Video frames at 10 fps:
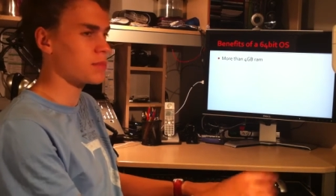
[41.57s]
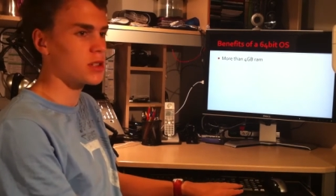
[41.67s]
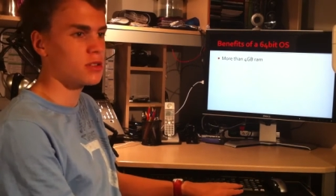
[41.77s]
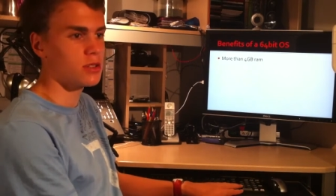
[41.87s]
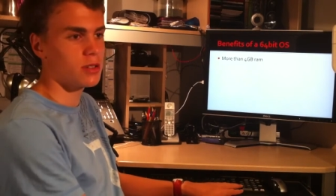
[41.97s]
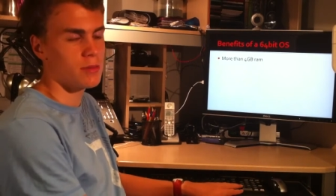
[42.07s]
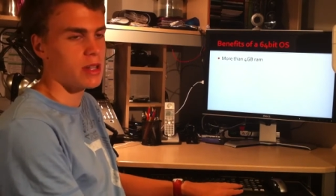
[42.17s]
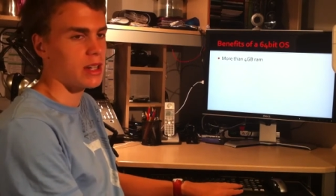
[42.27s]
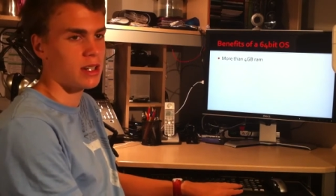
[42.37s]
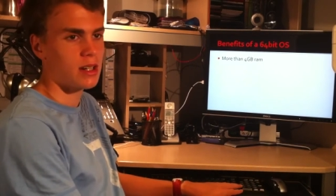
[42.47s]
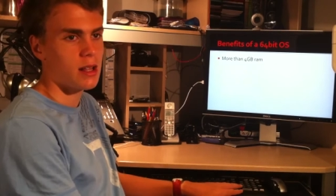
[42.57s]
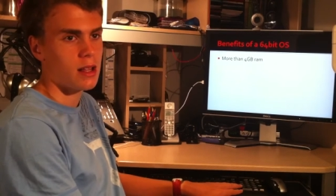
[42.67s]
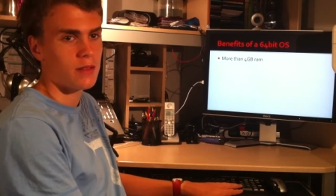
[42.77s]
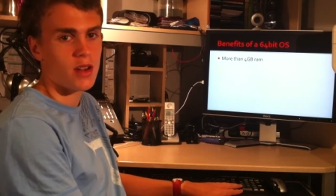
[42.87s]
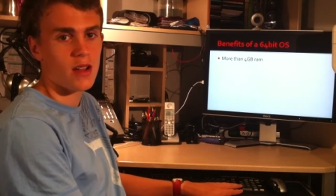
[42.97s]
up to about
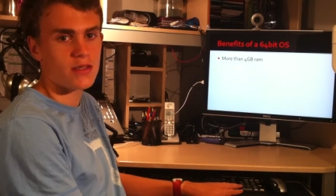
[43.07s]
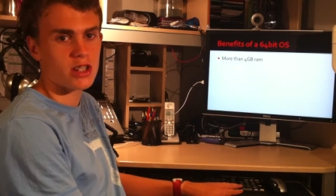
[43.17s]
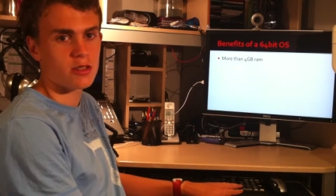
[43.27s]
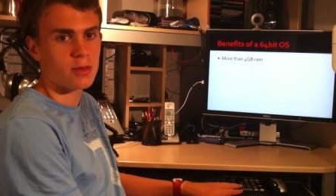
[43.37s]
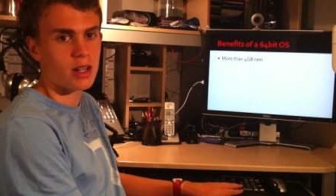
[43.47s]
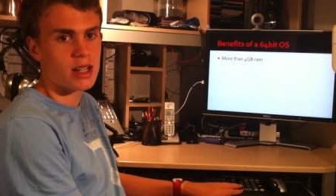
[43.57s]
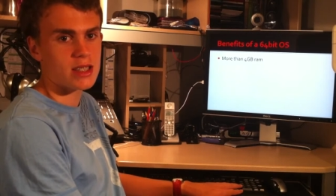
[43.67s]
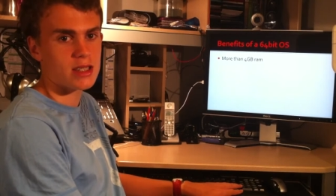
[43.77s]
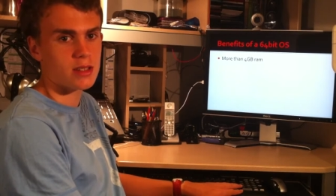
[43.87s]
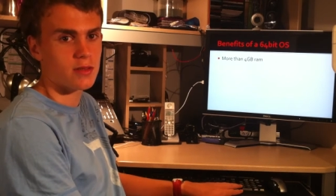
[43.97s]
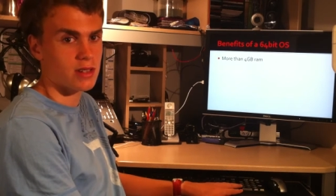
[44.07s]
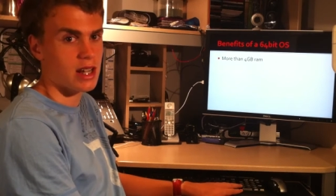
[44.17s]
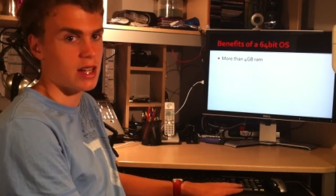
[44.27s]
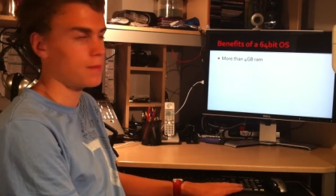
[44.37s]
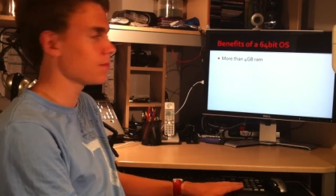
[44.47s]
5 terabytes of
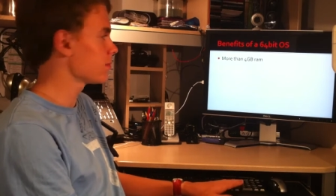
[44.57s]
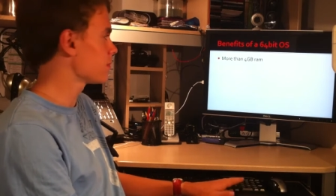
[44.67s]
RAM